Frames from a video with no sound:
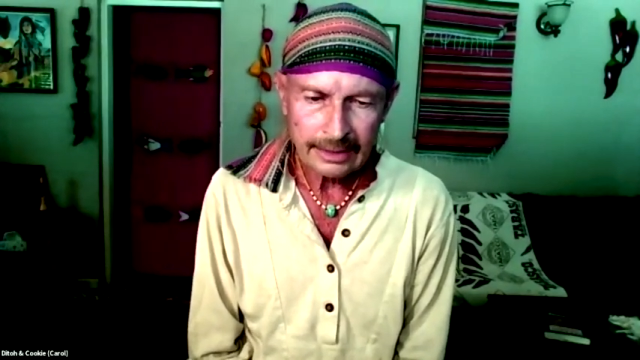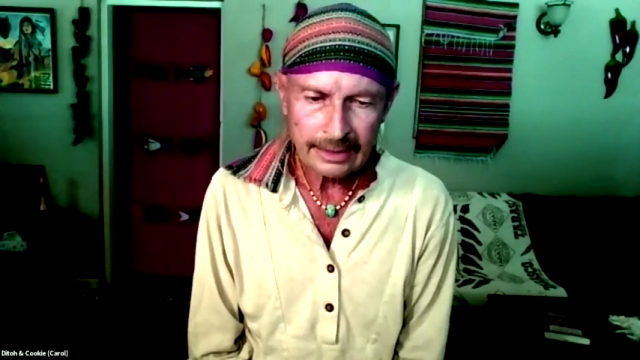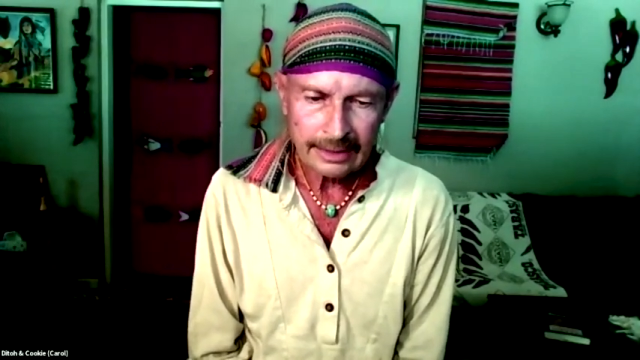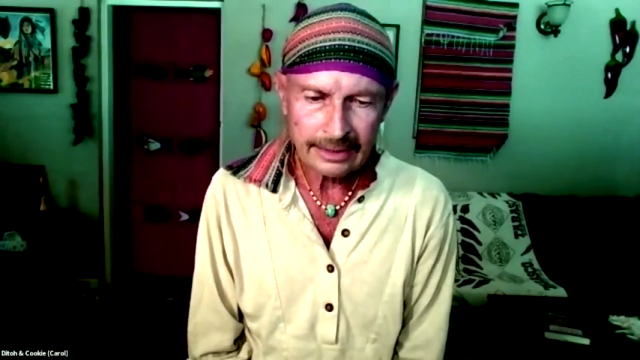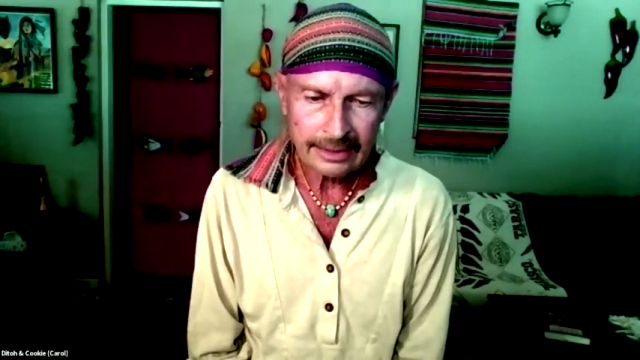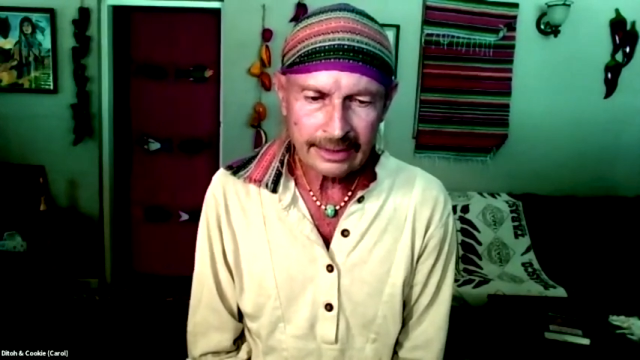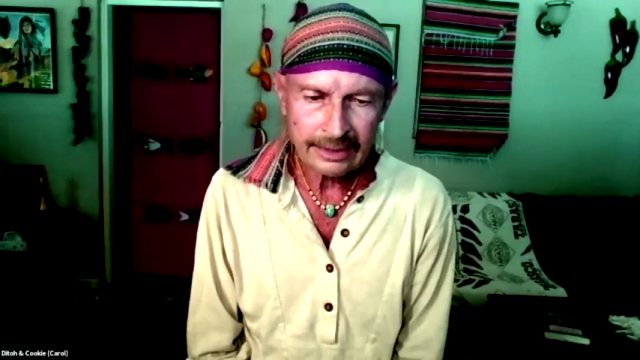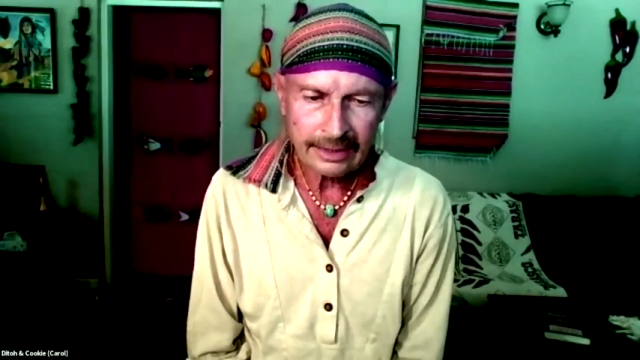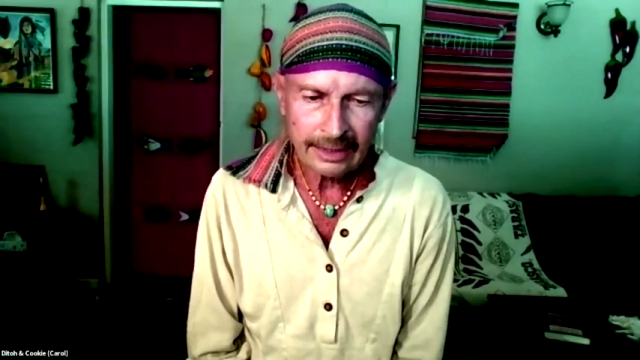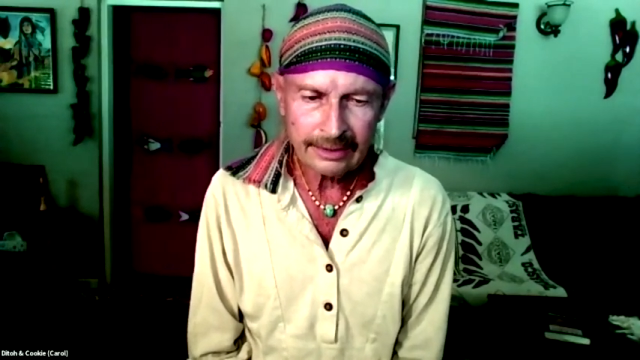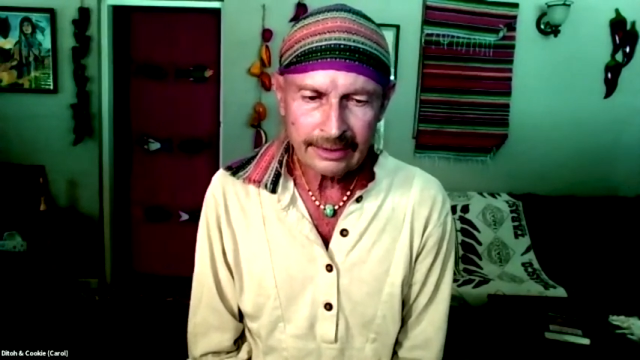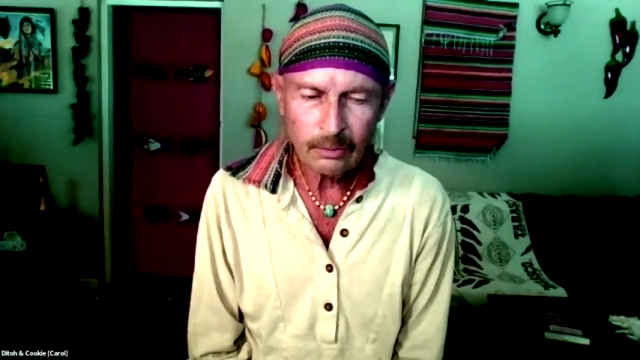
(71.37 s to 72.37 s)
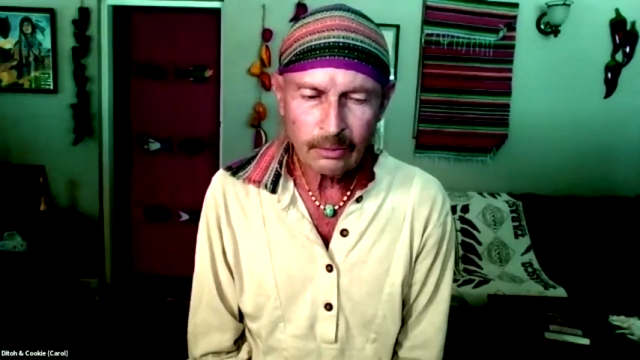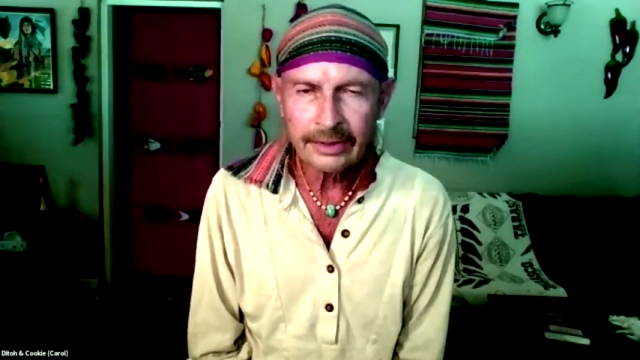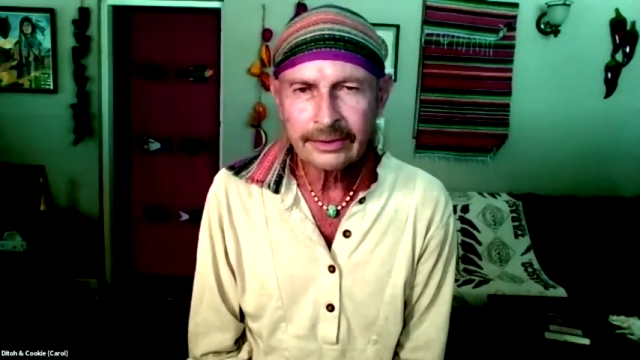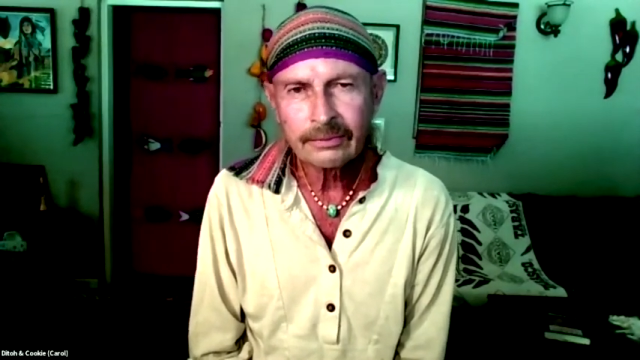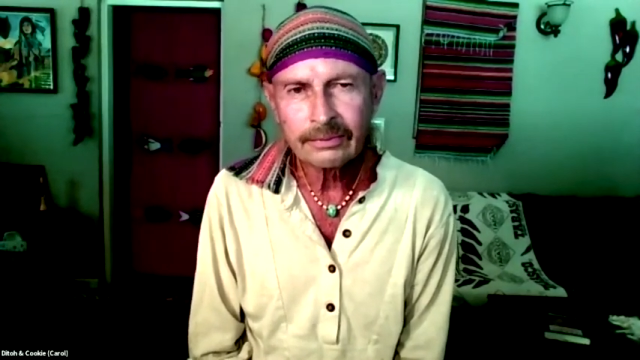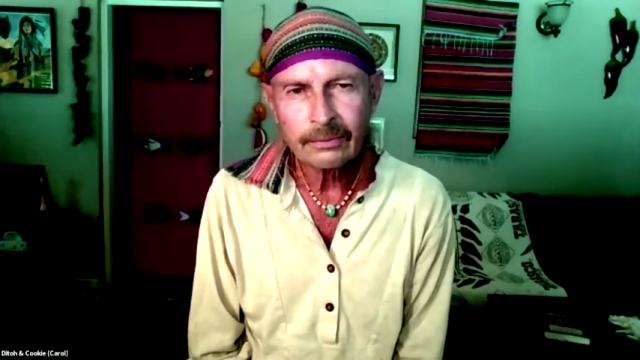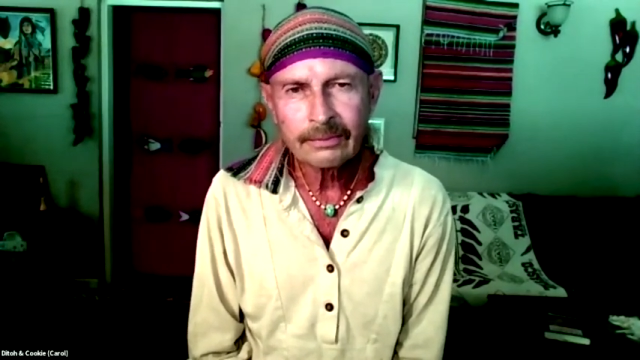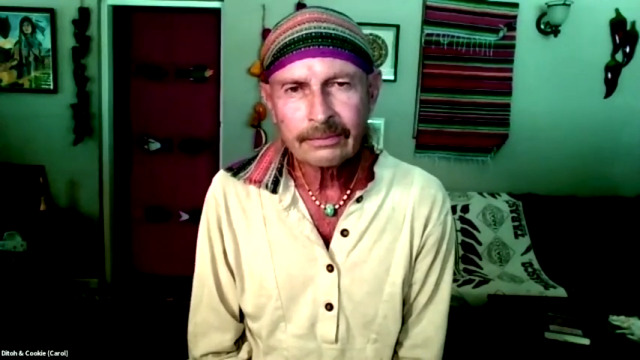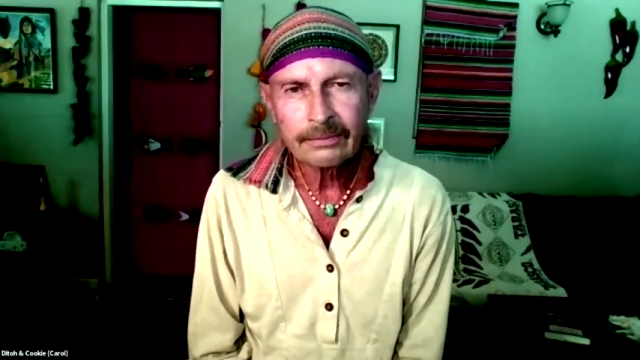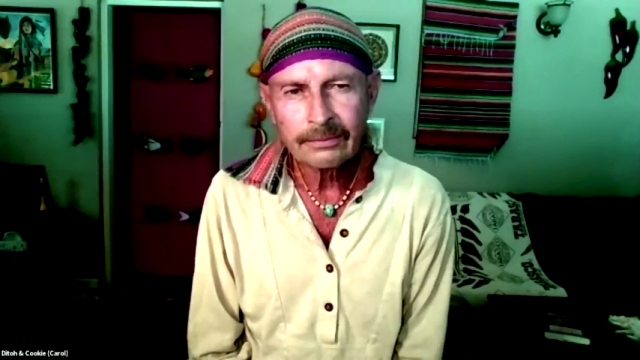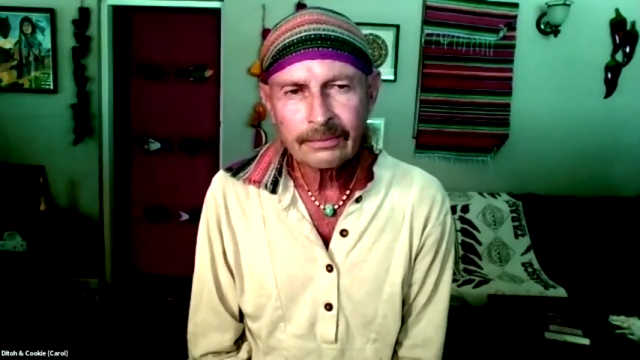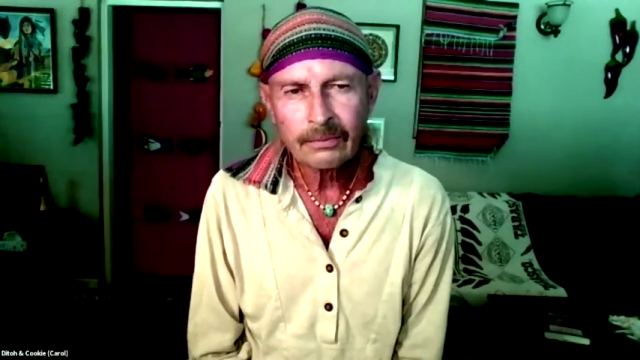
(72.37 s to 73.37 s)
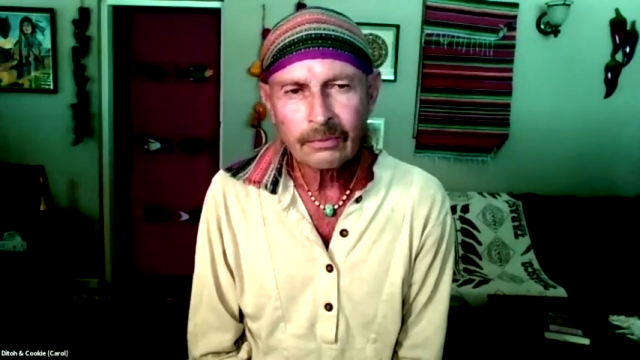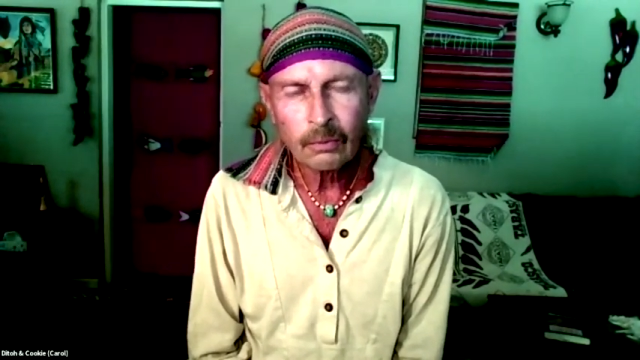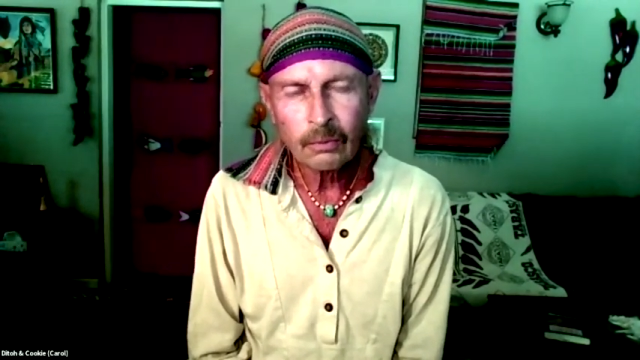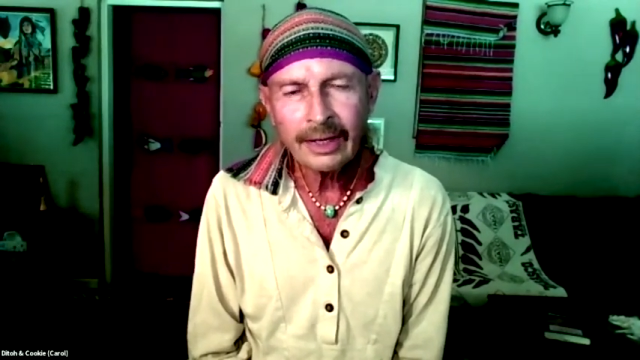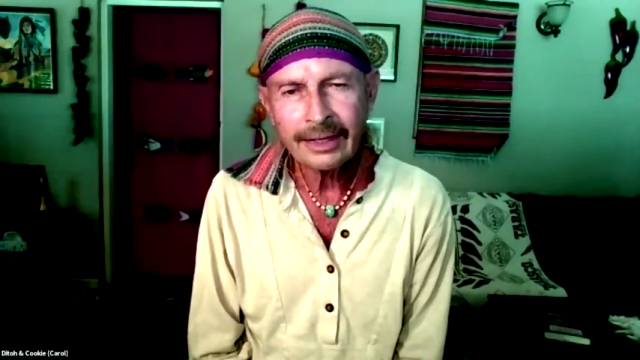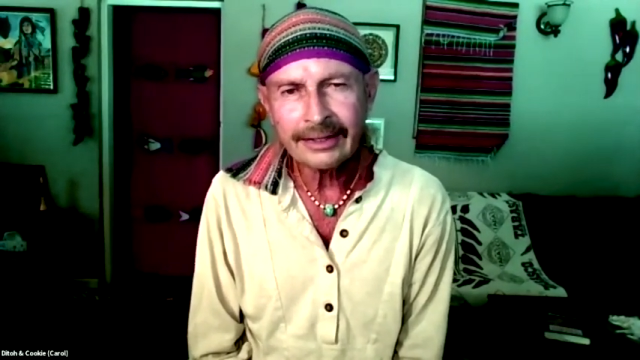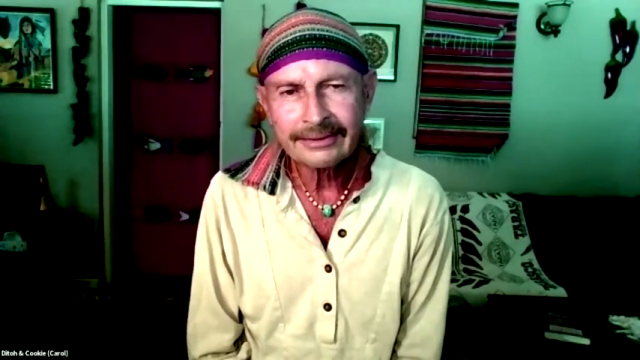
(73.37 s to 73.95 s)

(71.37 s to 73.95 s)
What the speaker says: And I kind of wondered why.